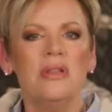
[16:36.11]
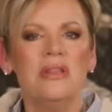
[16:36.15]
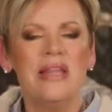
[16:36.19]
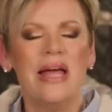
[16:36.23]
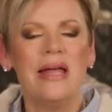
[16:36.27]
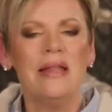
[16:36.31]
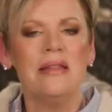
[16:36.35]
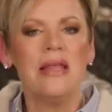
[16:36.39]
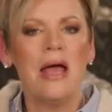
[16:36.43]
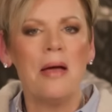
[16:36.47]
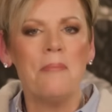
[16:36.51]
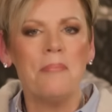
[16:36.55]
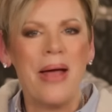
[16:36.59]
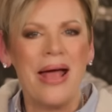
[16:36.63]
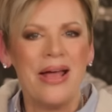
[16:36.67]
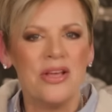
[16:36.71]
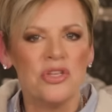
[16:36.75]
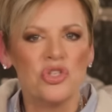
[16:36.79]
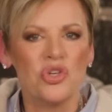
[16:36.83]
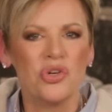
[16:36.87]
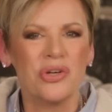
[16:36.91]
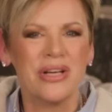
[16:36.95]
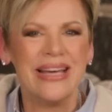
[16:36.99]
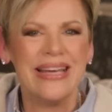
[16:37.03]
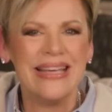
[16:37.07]
that
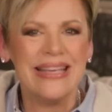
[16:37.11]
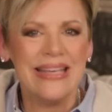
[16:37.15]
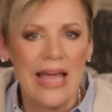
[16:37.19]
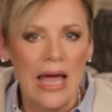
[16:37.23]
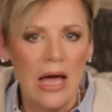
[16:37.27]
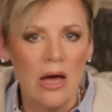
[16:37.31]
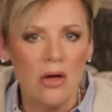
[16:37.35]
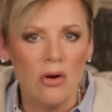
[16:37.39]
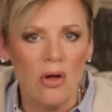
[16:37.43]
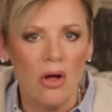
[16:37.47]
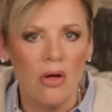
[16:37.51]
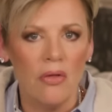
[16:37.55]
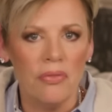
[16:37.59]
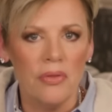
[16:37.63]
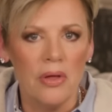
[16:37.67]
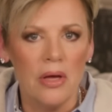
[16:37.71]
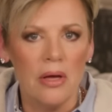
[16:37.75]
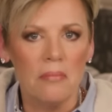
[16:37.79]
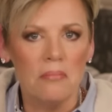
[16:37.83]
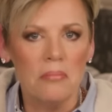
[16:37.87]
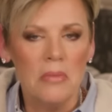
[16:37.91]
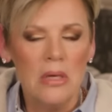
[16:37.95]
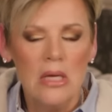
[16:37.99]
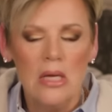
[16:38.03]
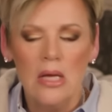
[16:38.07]
pastor can count on
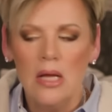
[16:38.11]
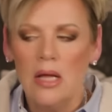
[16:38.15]
them.